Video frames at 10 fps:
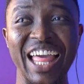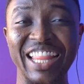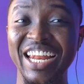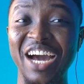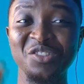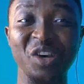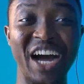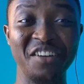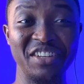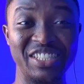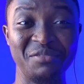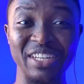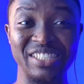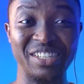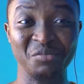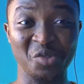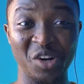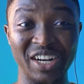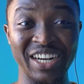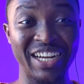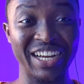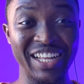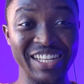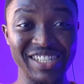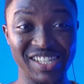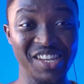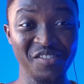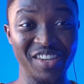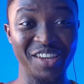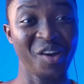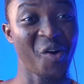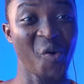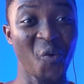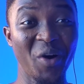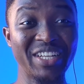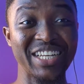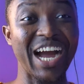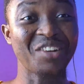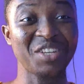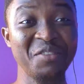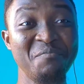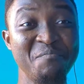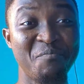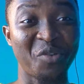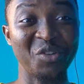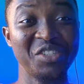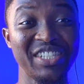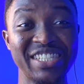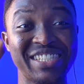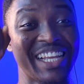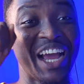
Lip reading: and then I also have it in my Samsung TV, which actually produces